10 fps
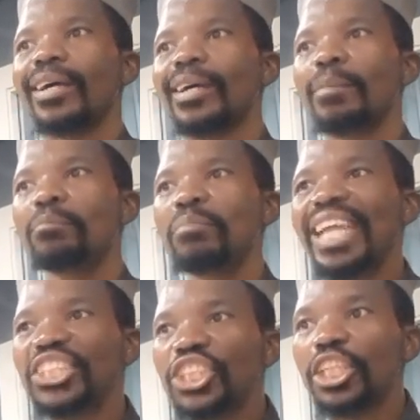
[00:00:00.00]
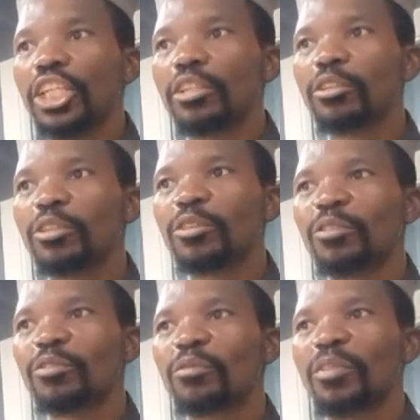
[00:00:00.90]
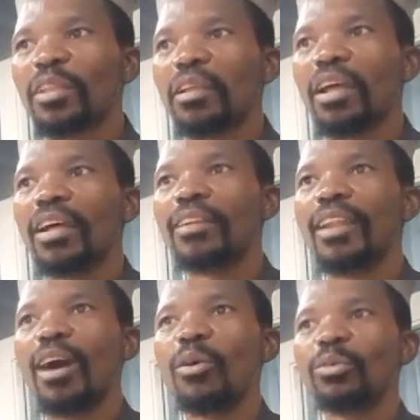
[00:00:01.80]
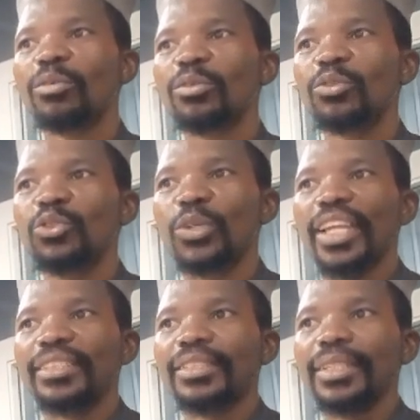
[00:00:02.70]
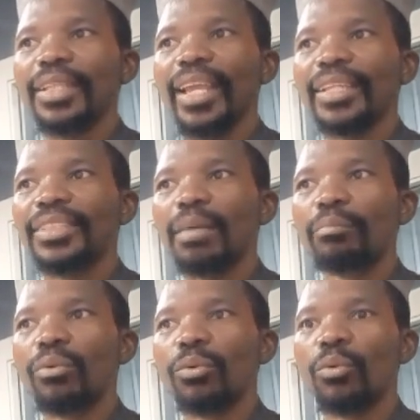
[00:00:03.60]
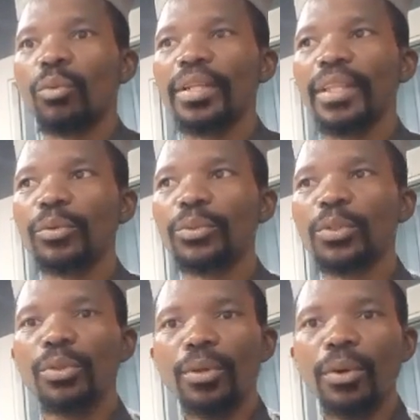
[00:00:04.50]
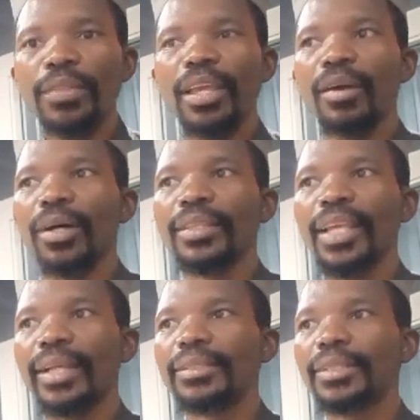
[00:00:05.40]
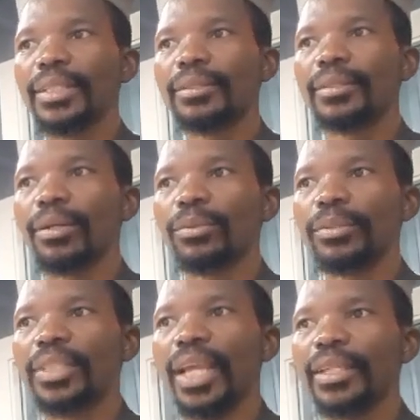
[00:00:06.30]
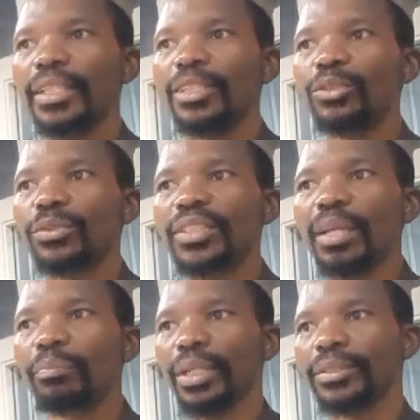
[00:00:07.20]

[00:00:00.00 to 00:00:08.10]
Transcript: magic. Now, you can see the example. When they would throw their sticks, they would turn into serpents.